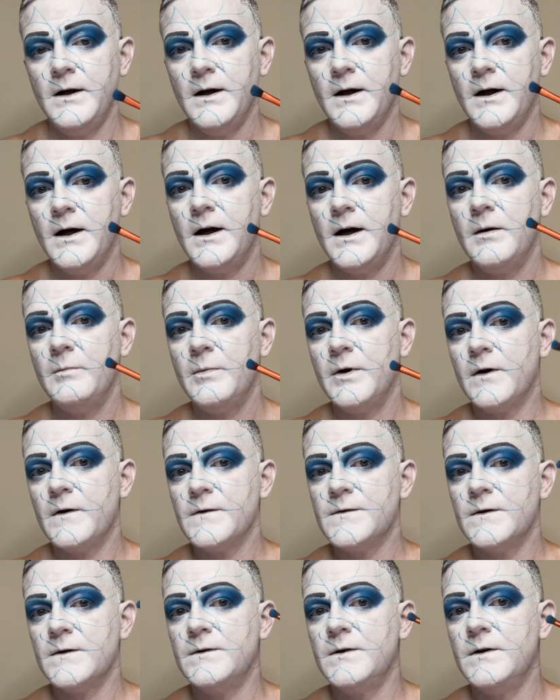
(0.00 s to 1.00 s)
But
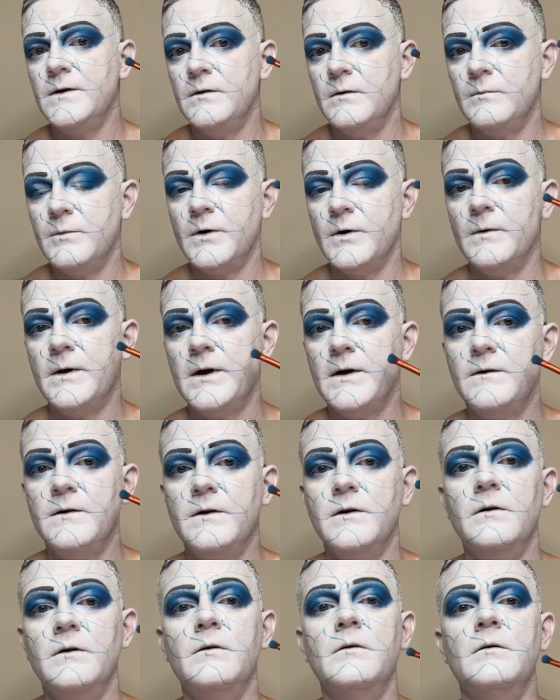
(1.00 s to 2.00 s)
also too, I'm going
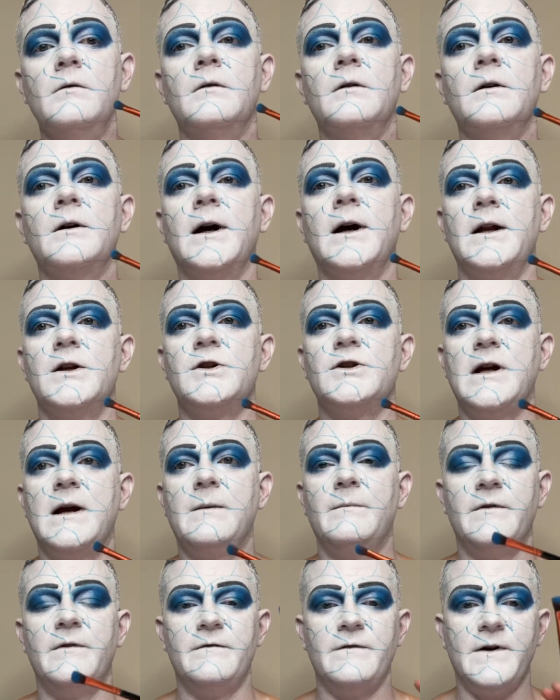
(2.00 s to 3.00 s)
to kind of
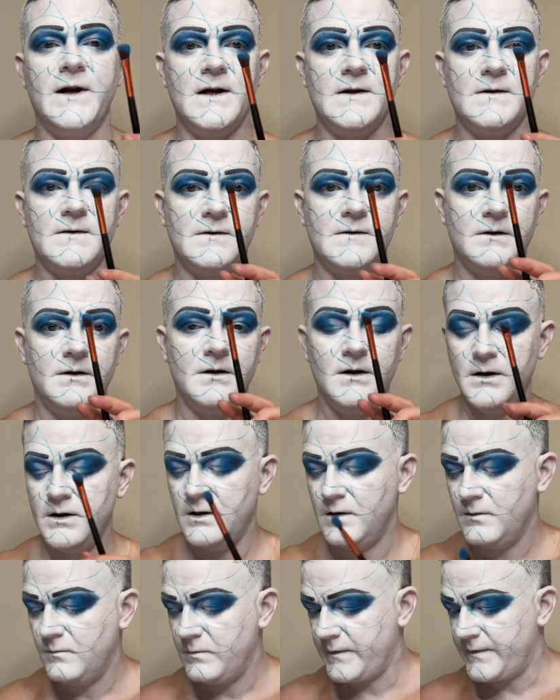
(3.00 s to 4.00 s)
shape the face
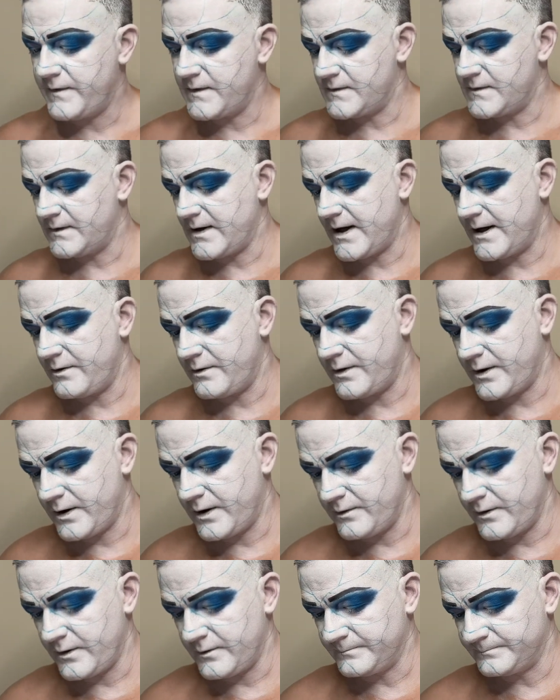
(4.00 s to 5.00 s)
with this lighter
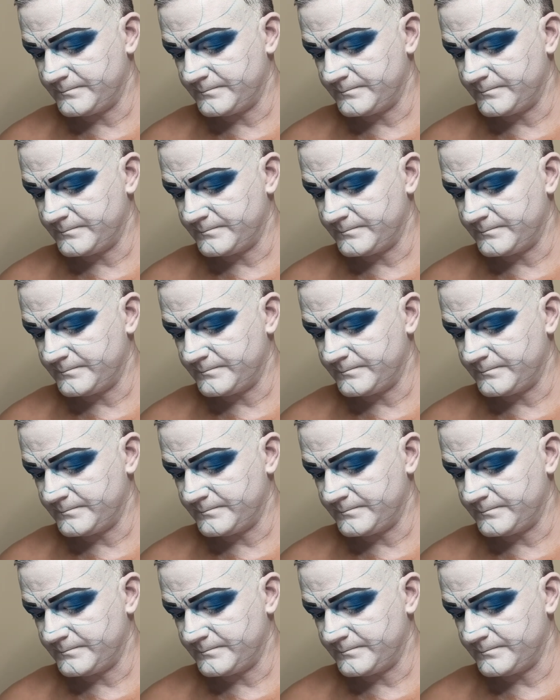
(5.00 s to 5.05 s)
color.